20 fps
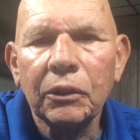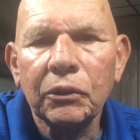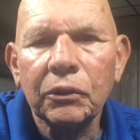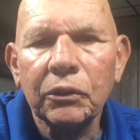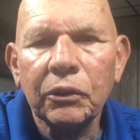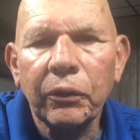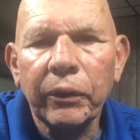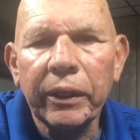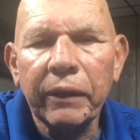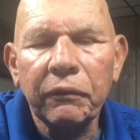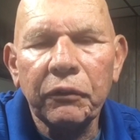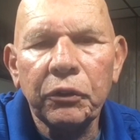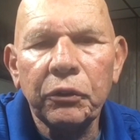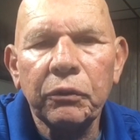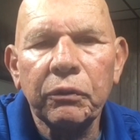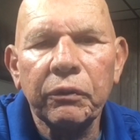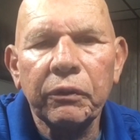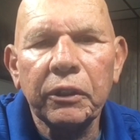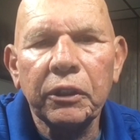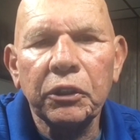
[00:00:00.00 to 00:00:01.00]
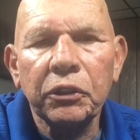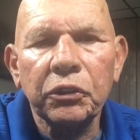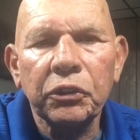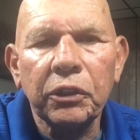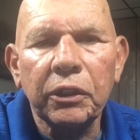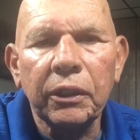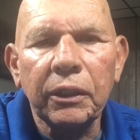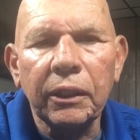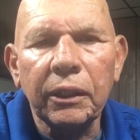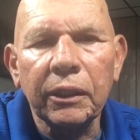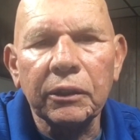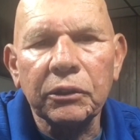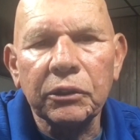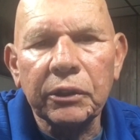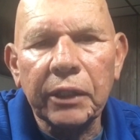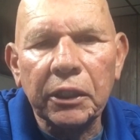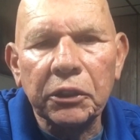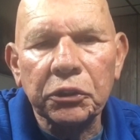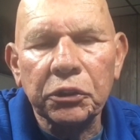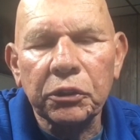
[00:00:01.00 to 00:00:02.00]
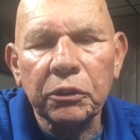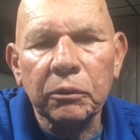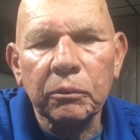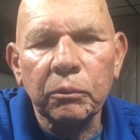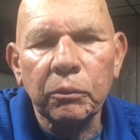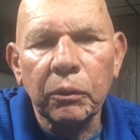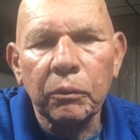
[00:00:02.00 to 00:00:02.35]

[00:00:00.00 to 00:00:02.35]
So after you finish the sectional